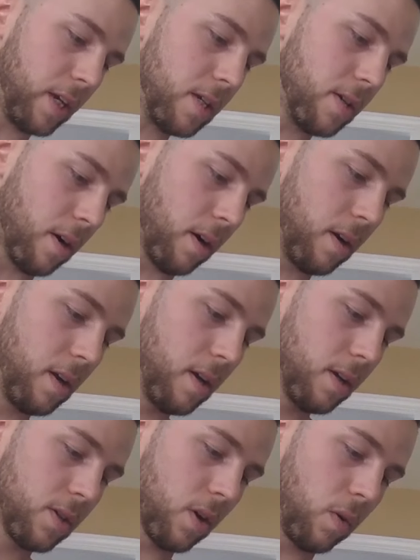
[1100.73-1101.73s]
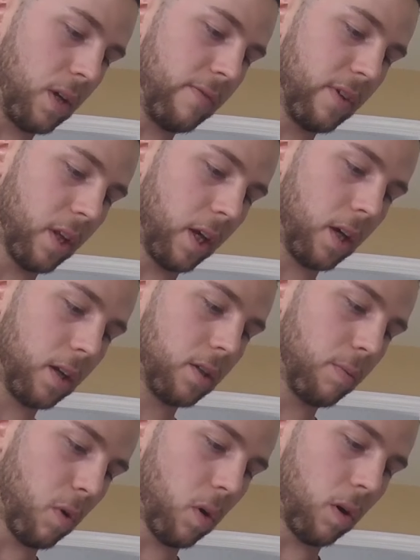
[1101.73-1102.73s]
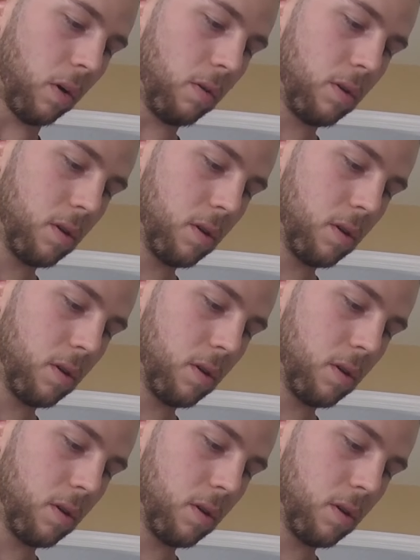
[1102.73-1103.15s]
easier. So even like tomorrow,